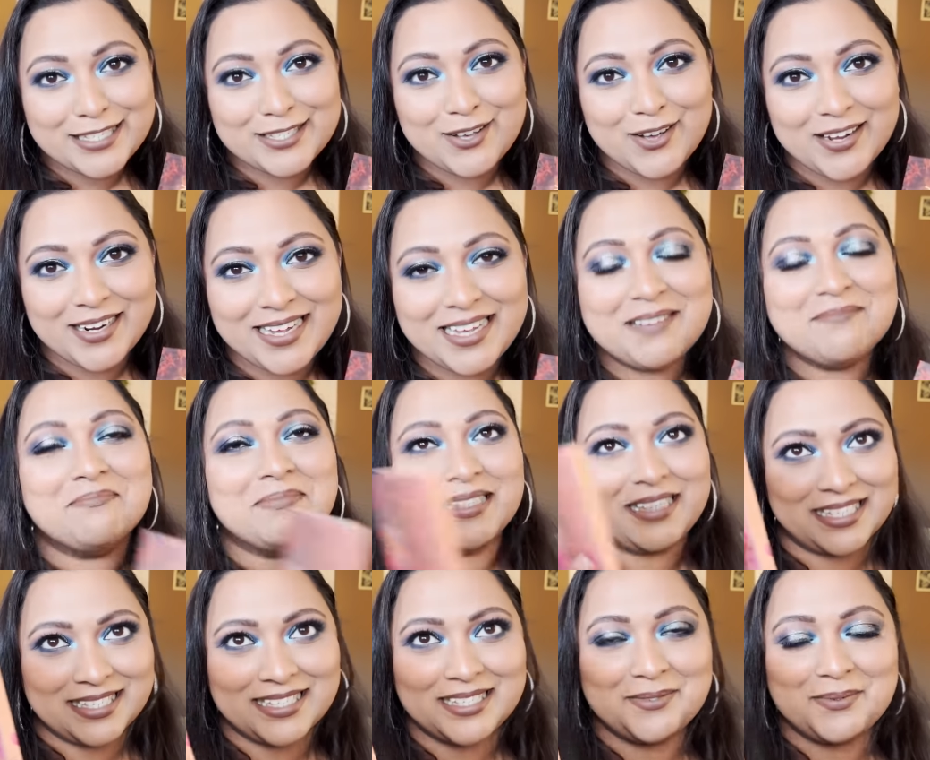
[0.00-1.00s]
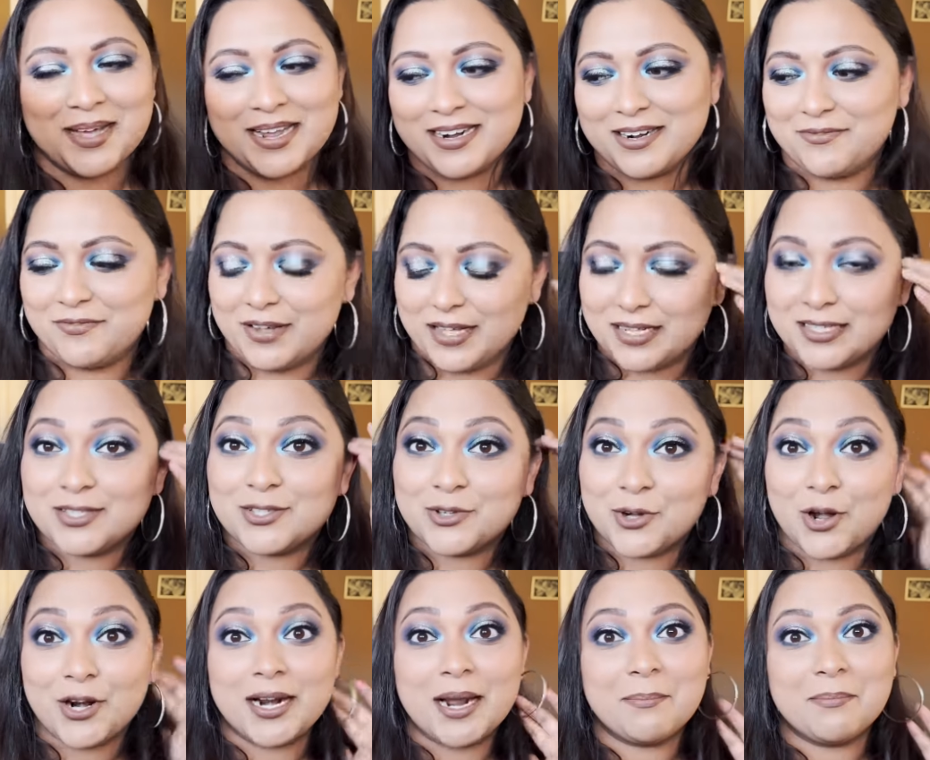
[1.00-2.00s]
sorry, but this is where it fell.
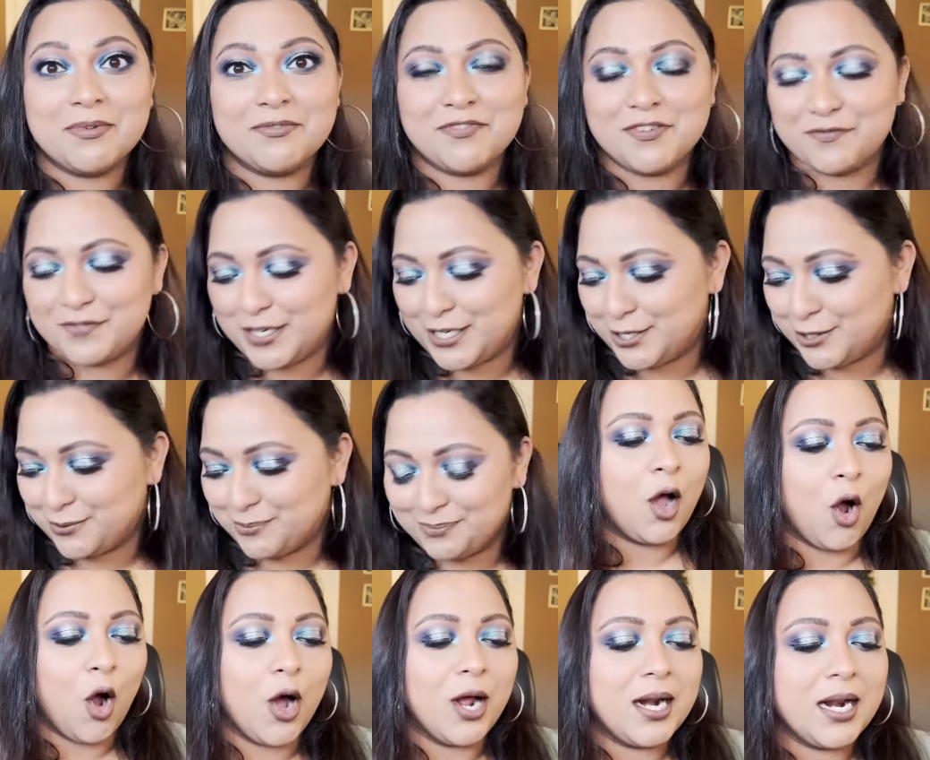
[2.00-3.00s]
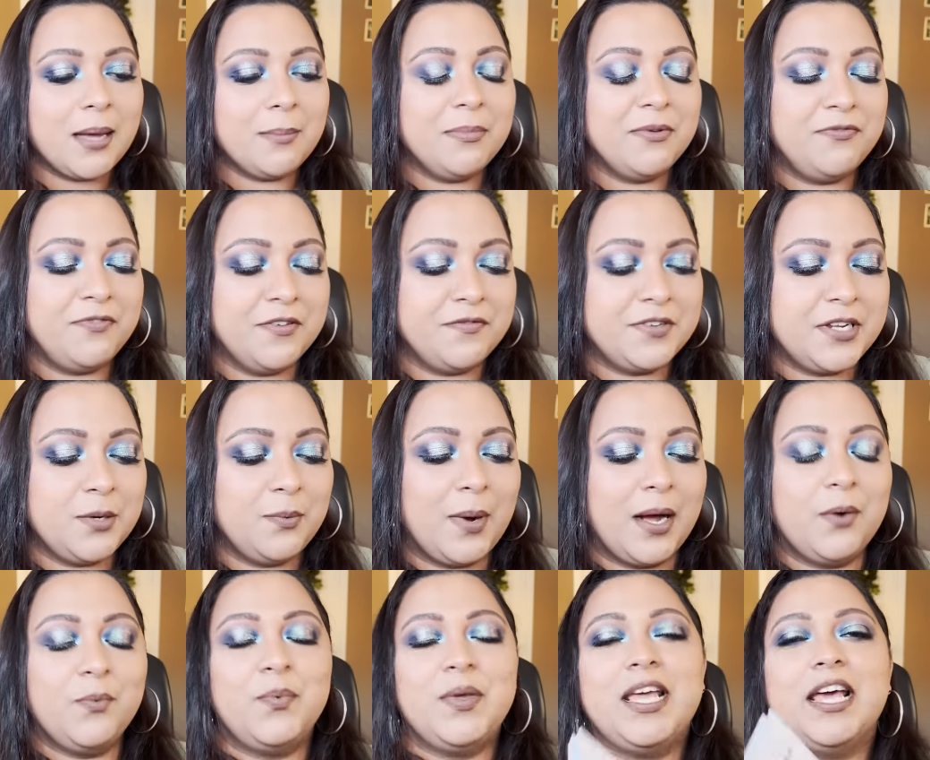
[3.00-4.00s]
So on number 52. On number
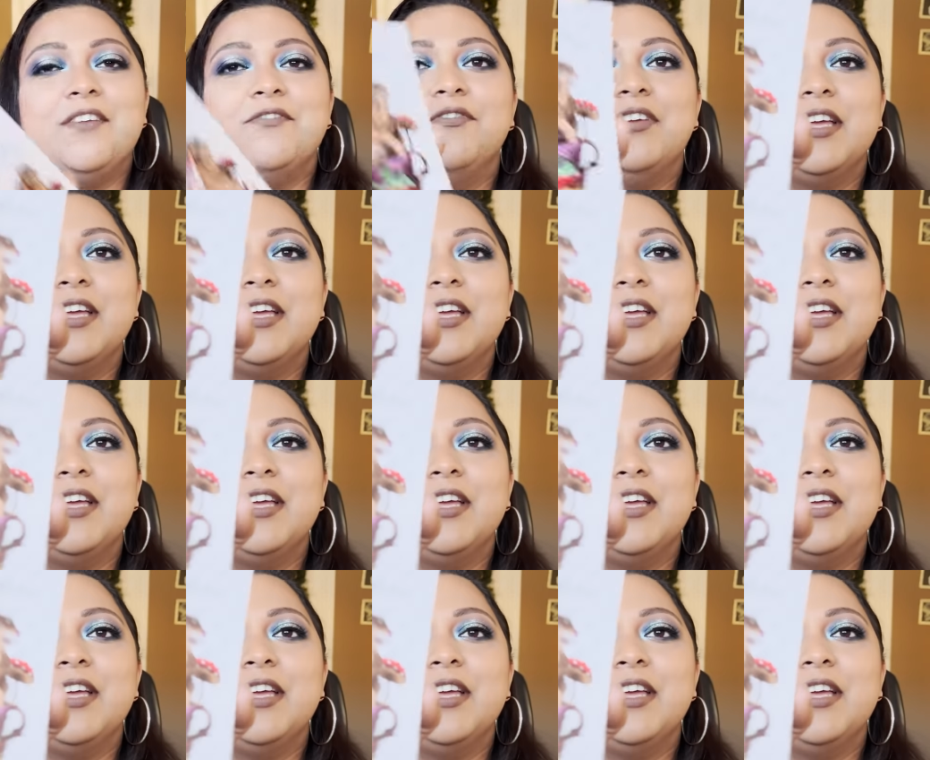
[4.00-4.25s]
51, we have